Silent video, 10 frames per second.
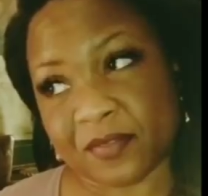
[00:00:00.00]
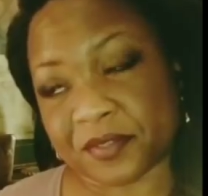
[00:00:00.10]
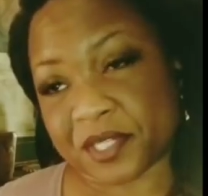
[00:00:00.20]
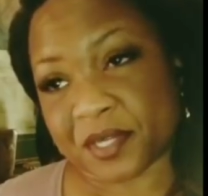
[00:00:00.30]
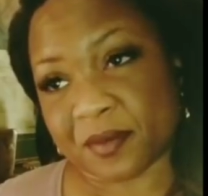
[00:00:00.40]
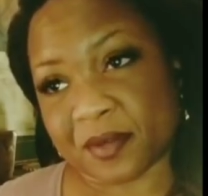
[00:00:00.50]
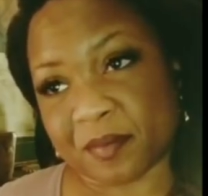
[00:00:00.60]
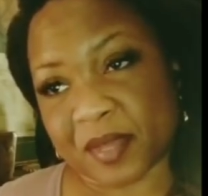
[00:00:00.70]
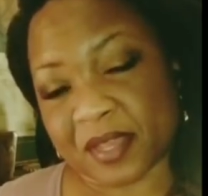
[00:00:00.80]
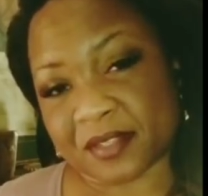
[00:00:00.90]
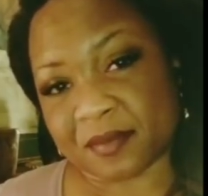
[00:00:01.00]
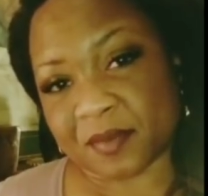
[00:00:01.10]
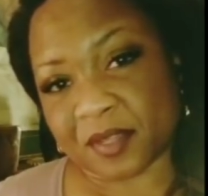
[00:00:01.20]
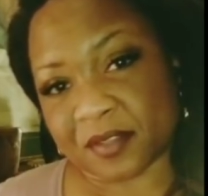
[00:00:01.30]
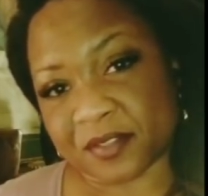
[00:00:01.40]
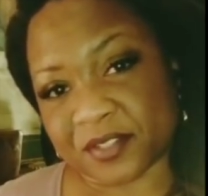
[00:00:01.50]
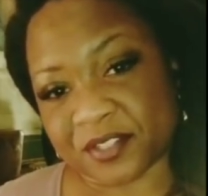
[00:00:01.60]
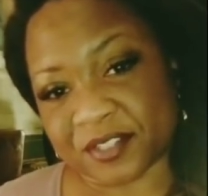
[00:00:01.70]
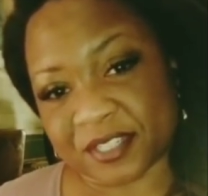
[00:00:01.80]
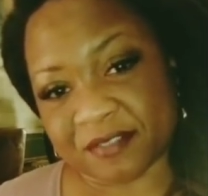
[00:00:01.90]
If she were to pass me in the
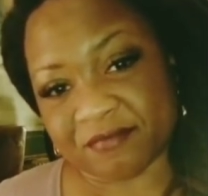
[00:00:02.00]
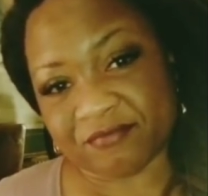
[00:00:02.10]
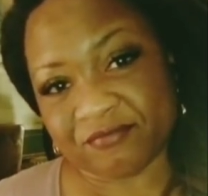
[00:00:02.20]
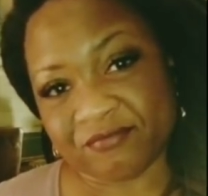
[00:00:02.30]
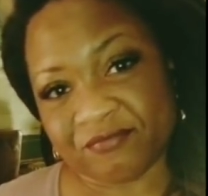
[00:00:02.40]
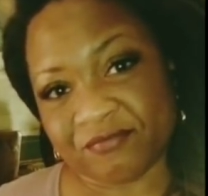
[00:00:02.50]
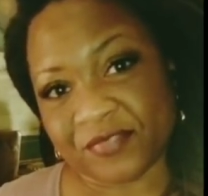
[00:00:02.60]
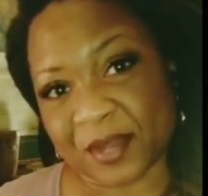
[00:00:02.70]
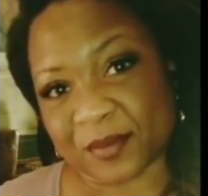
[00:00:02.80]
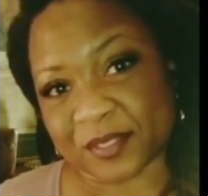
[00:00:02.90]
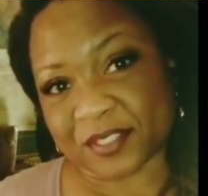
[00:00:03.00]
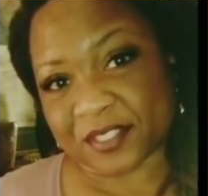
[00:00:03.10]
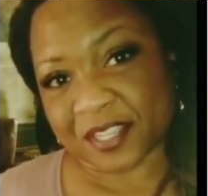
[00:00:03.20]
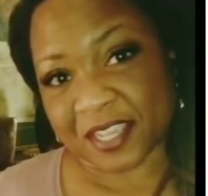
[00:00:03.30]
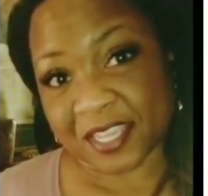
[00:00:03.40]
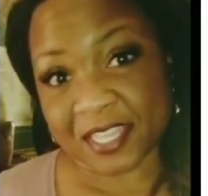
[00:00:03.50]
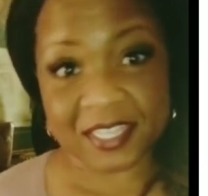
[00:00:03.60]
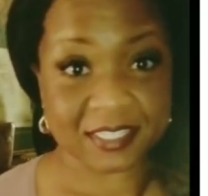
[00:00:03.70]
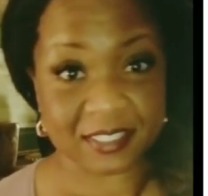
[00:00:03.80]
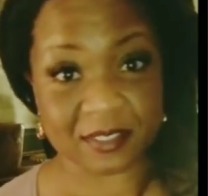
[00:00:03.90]
street, I wouldn't say,
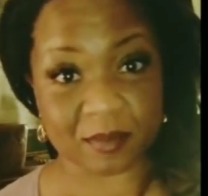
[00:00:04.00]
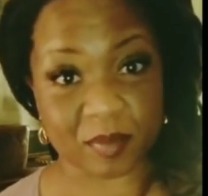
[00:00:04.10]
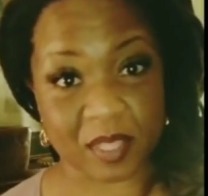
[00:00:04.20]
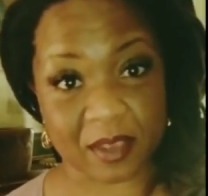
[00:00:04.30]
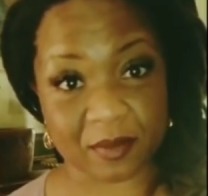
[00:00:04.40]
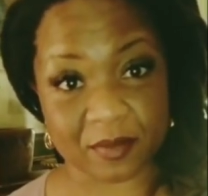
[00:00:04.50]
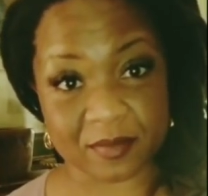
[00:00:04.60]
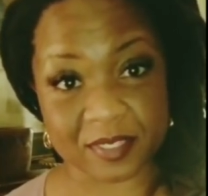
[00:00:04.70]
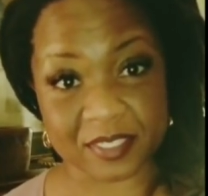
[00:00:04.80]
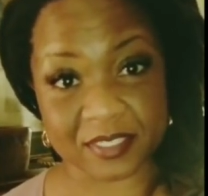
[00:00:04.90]
this is a black woman,